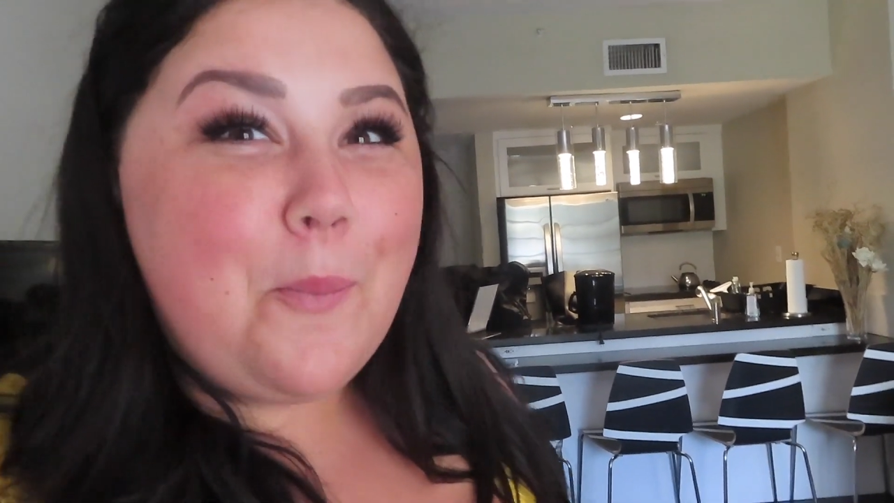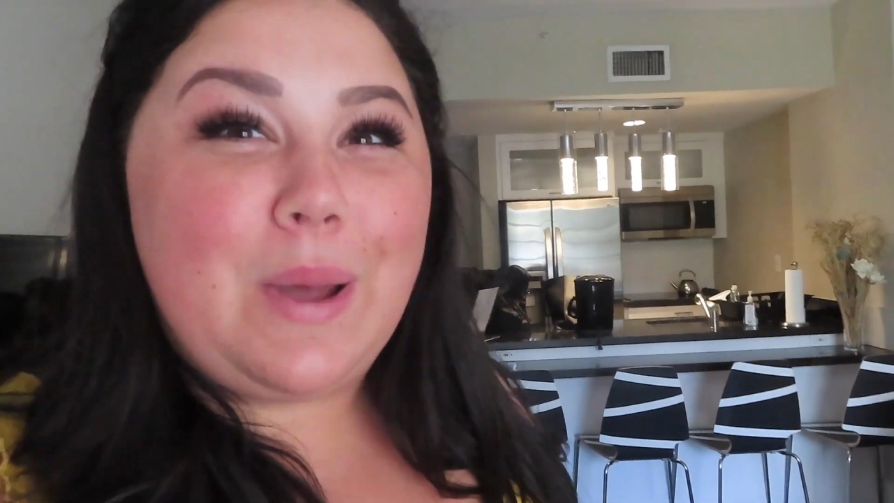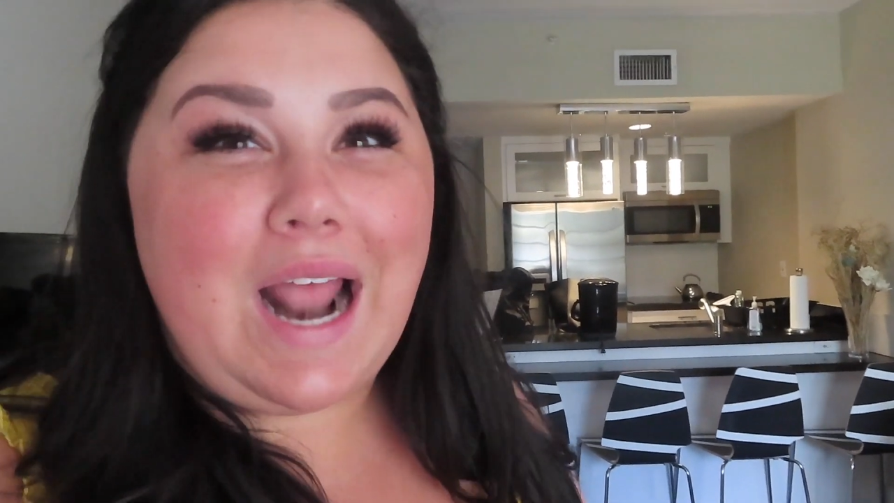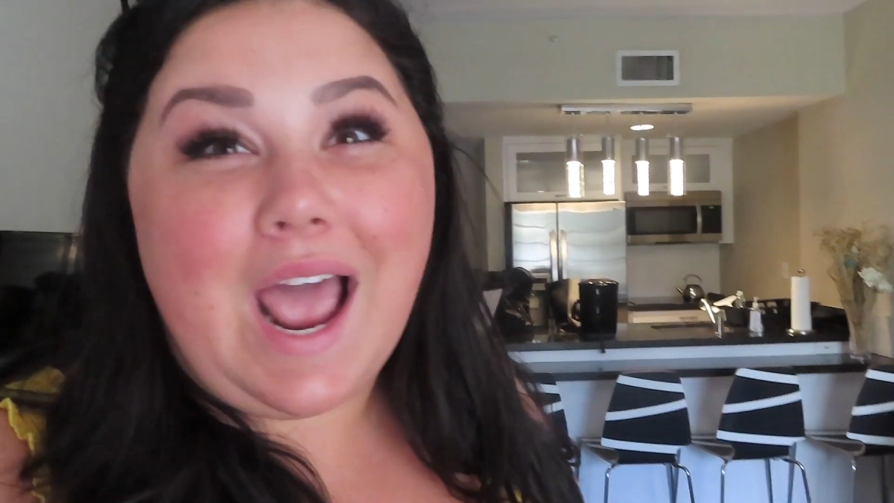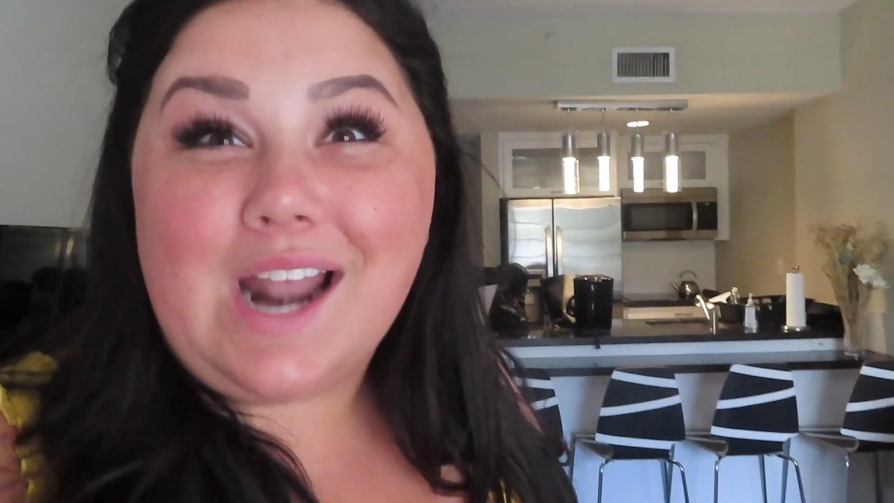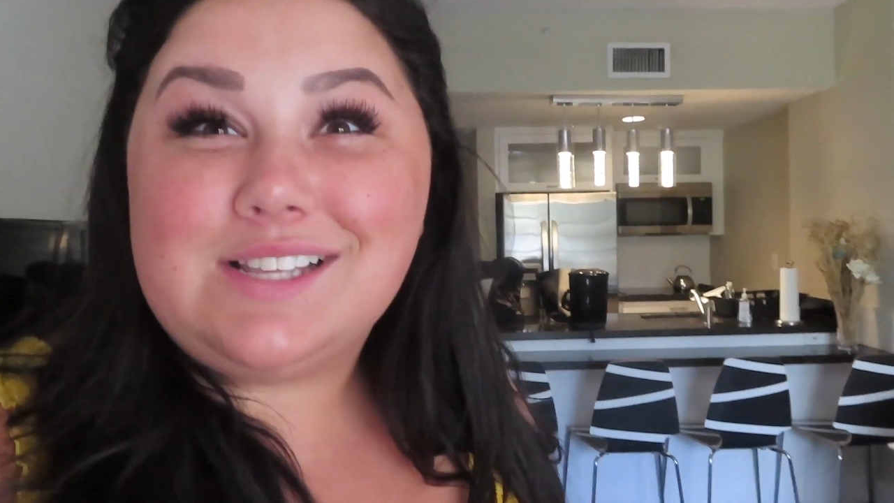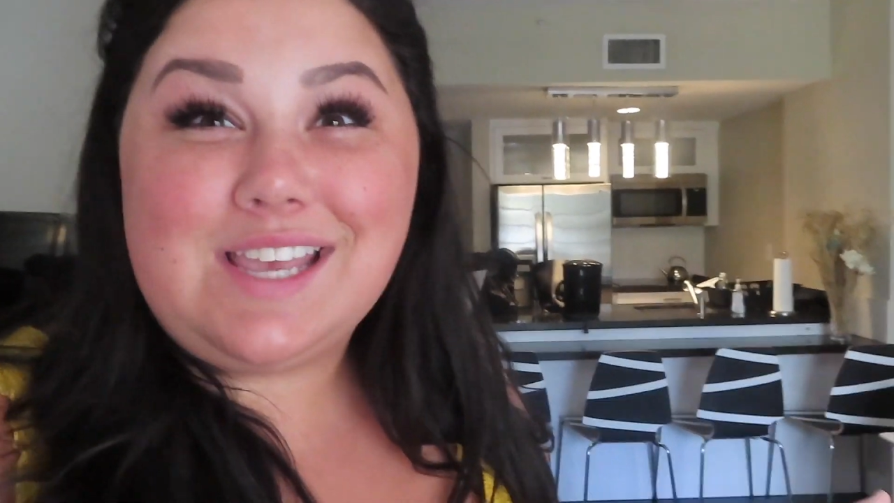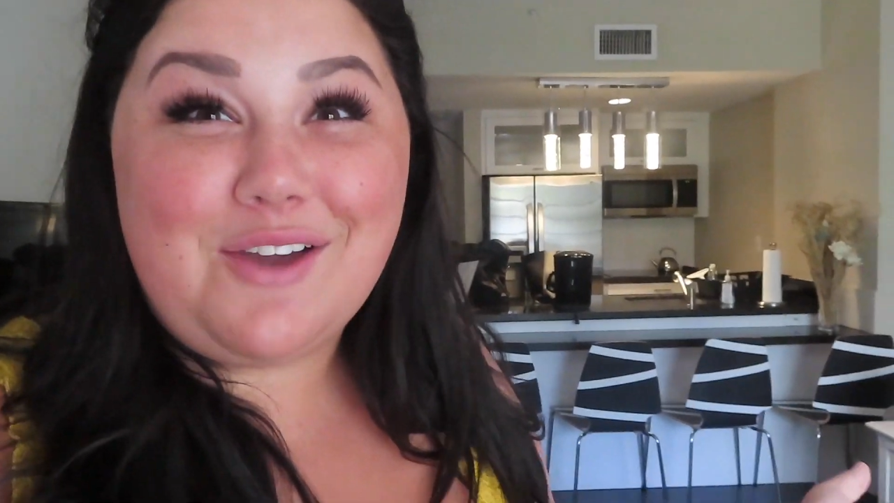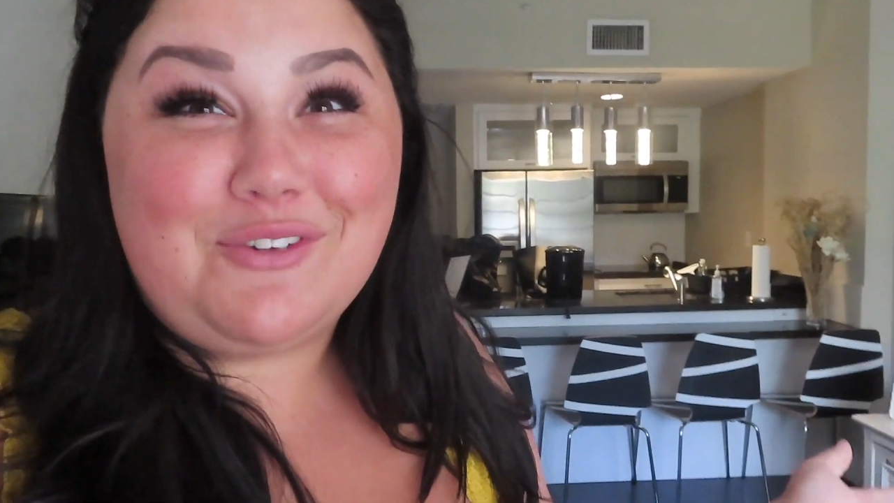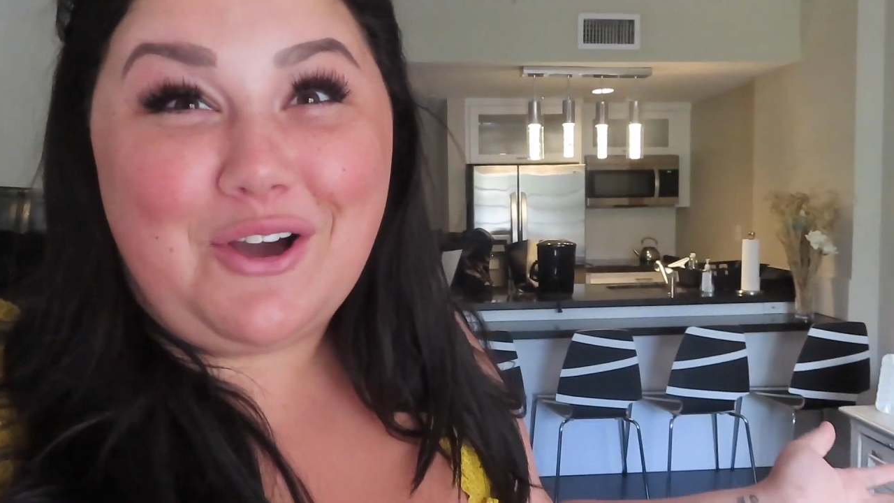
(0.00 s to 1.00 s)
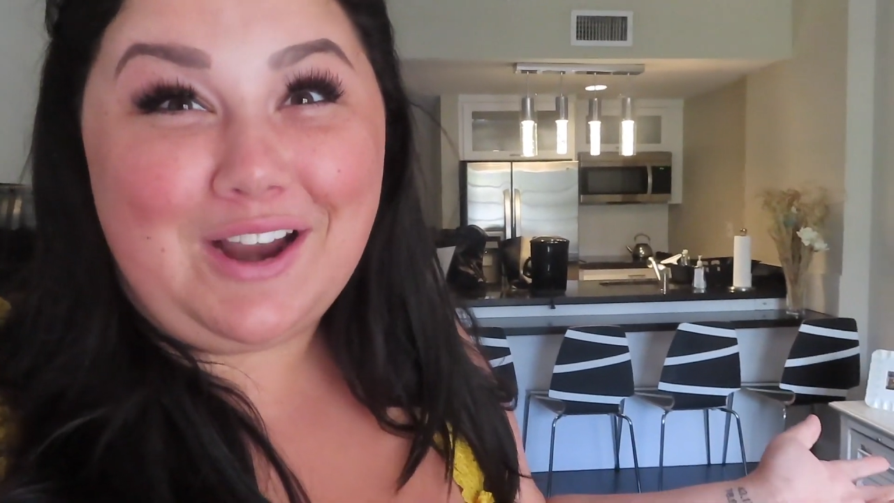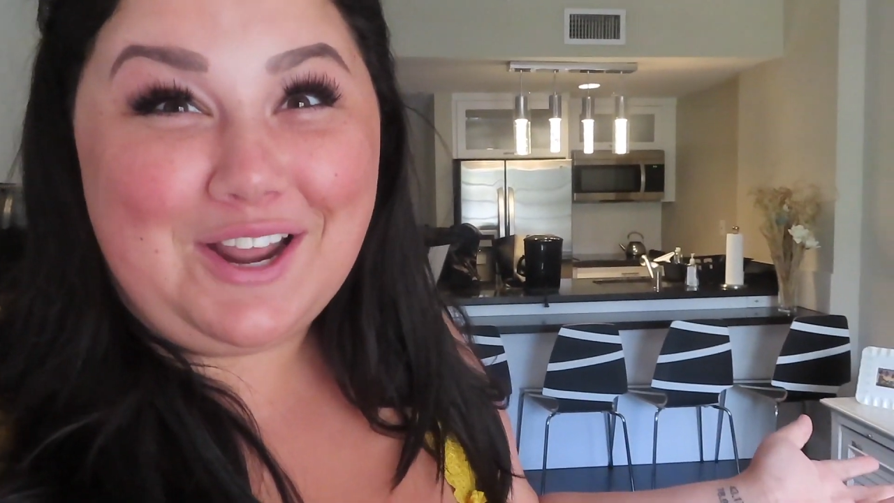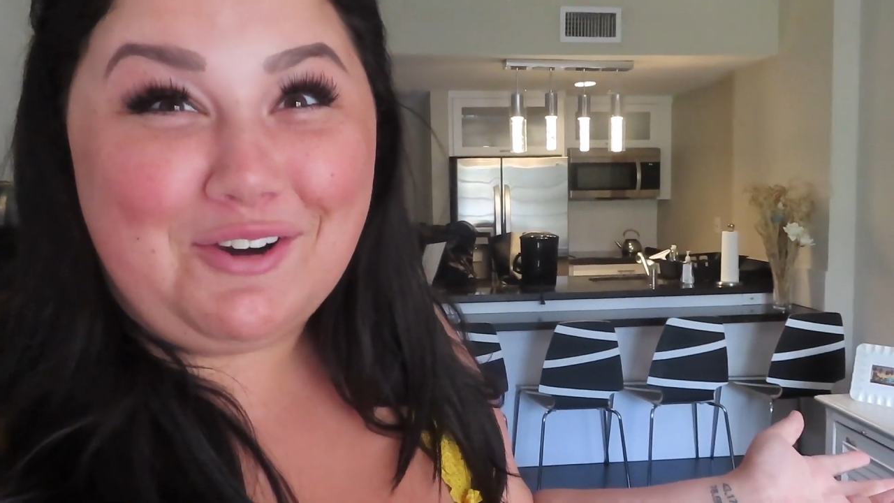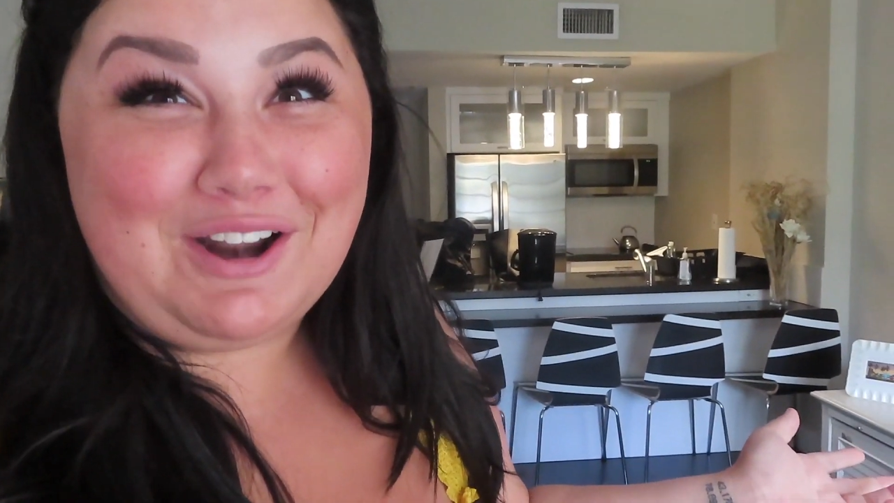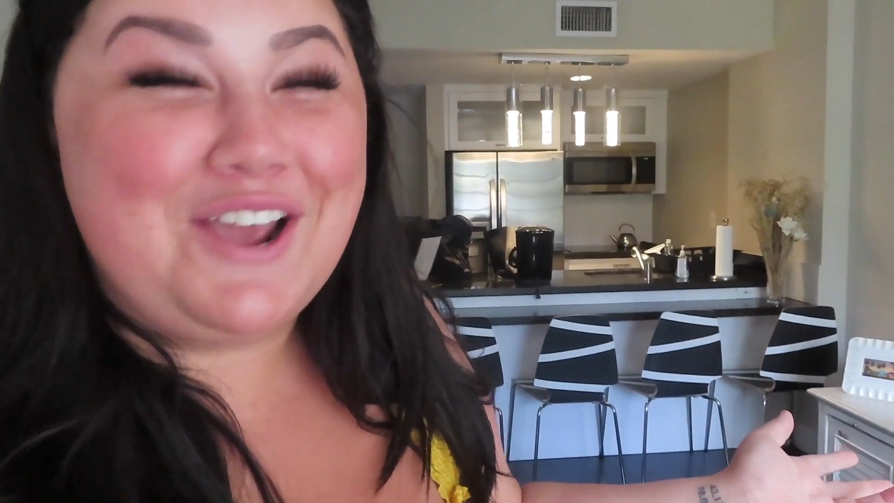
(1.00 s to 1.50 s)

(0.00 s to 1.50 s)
But I honestly have no idea what